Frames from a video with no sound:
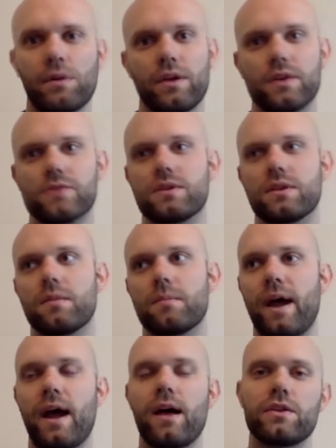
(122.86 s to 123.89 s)
interested in the
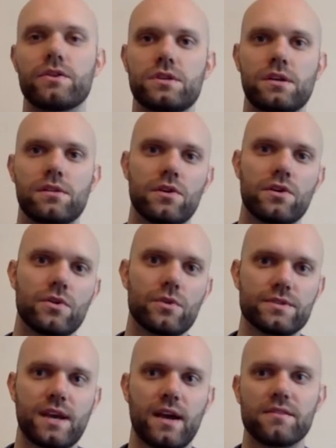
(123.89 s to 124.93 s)
biology and the
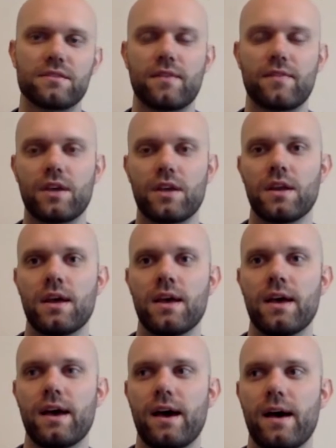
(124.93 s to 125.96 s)
neuroscience of it.
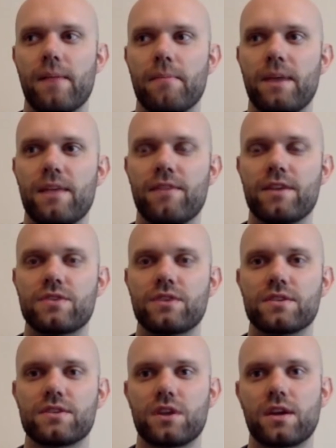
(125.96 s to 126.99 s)
And eventually I
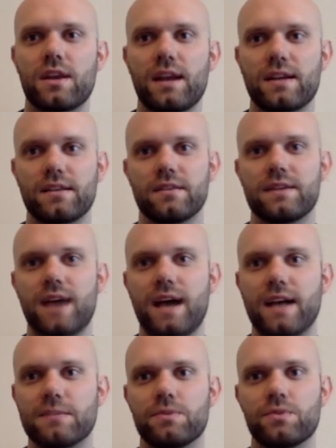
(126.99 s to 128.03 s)
started connecting the
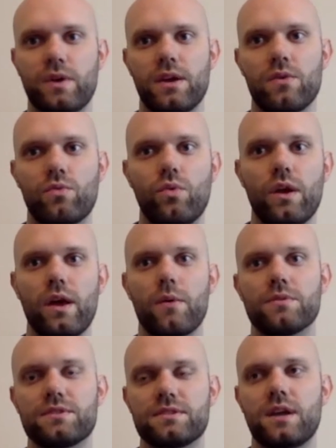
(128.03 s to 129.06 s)
dots between what I
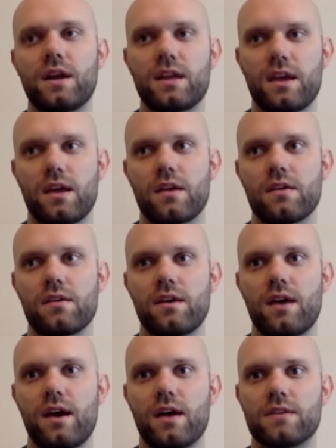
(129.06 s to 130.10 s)
was studying
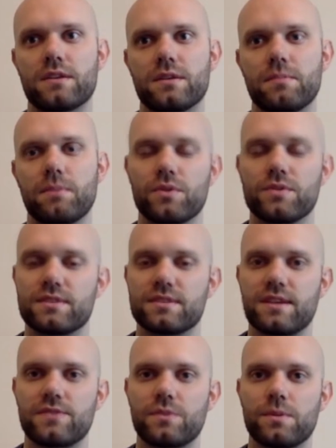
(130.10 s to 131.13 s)
to build a
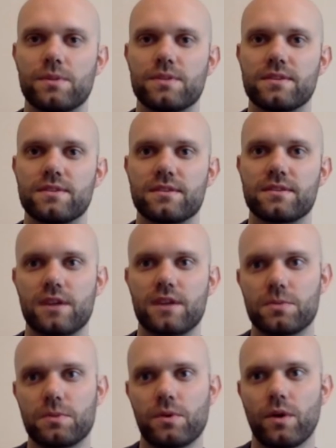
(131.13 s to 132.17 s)
successful business as an
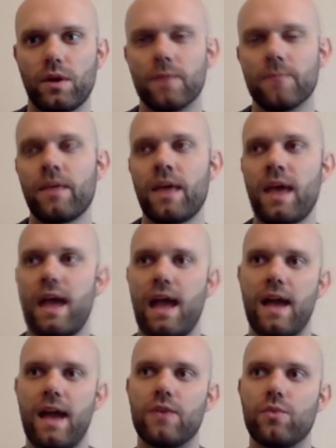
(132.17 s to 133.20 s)
entrepreneur
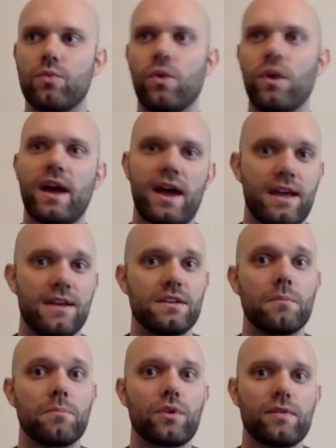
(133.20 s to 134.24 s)
and what I had
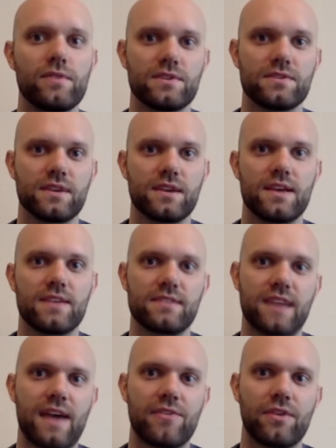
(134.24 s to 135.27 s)
done previously as an
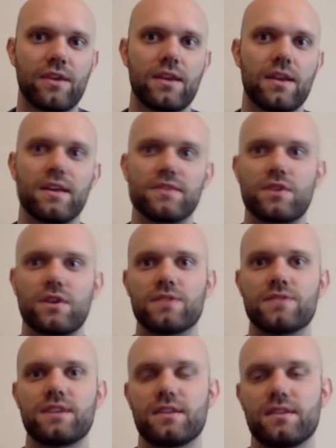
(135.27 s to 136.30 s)
athlete. And I started
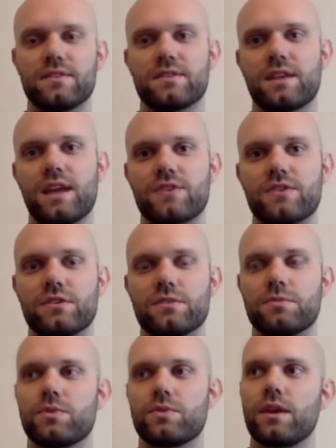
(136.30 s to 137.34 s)
seeing these connections
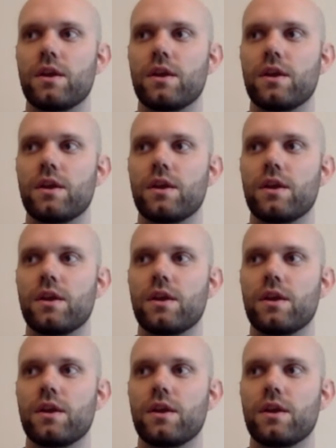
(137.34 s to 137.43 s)
between,